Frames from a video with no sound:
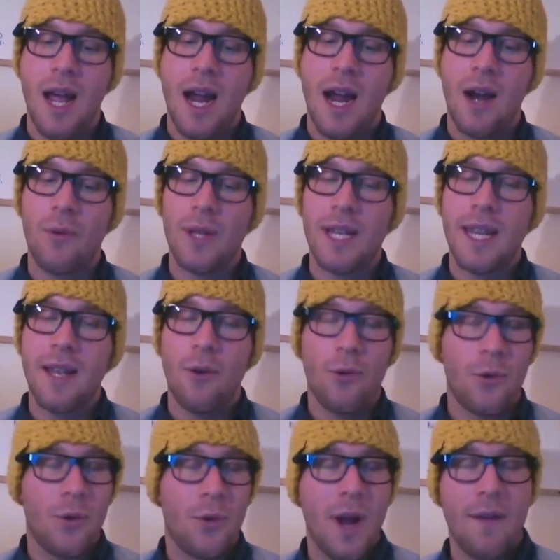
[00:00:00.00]
I really
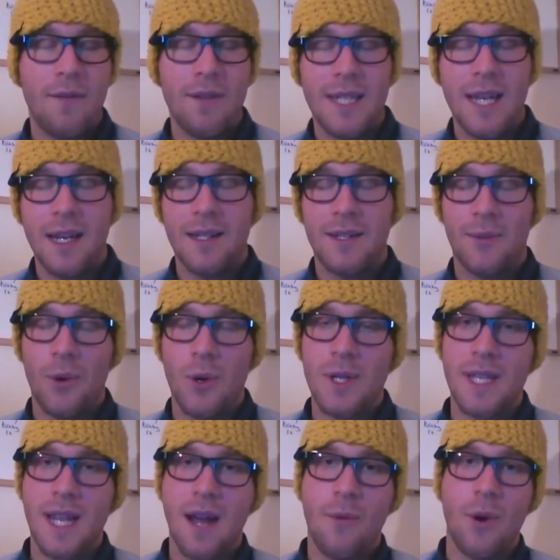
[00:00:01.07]
gravitated
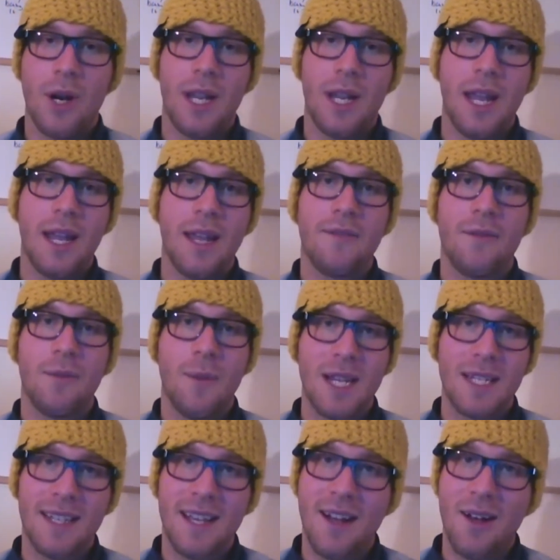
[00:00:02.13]
towards networking. And for
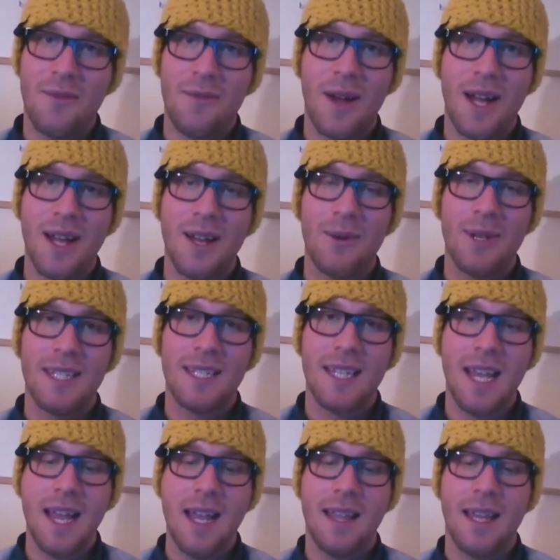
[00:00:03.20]
myself, I always
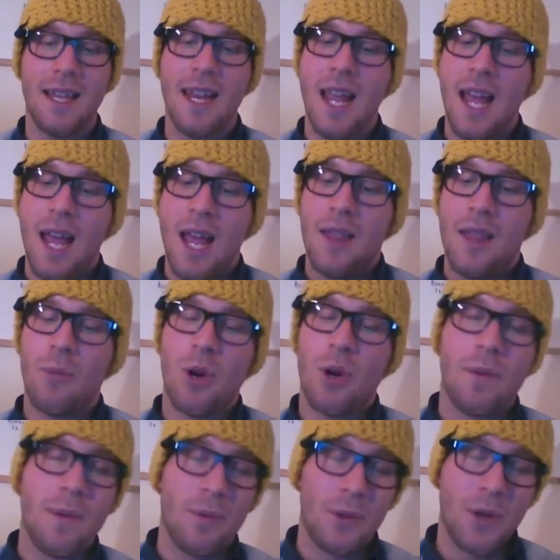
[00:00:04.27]
say that the
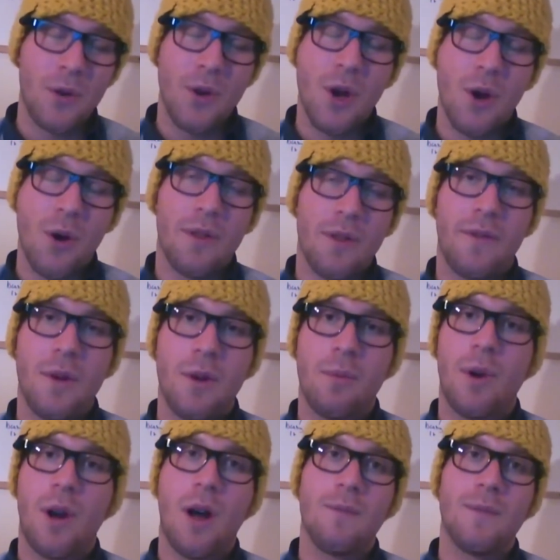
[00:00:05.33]
more people you know, the
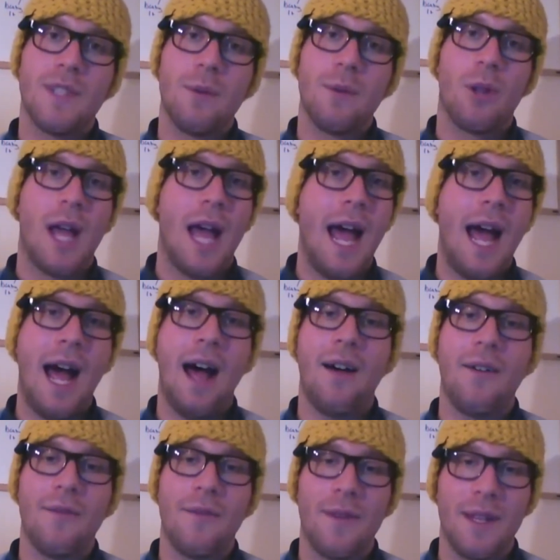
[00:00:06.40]
fewer problems you will
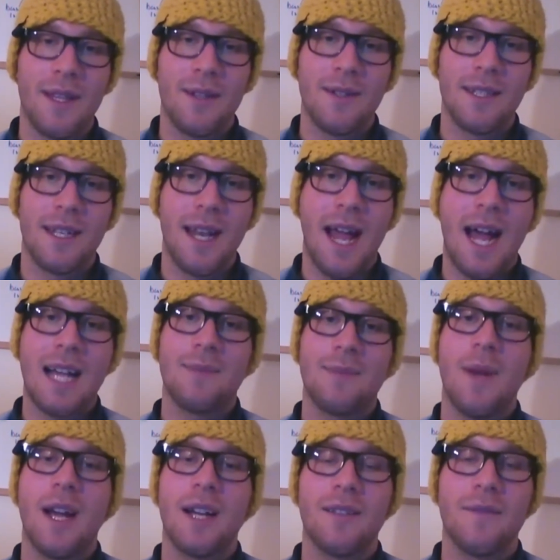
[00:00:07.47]
have. And there's an
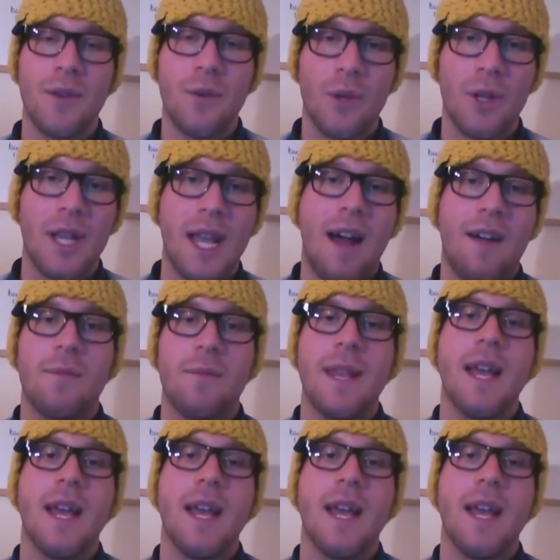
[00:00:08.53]
aspect of you really have to be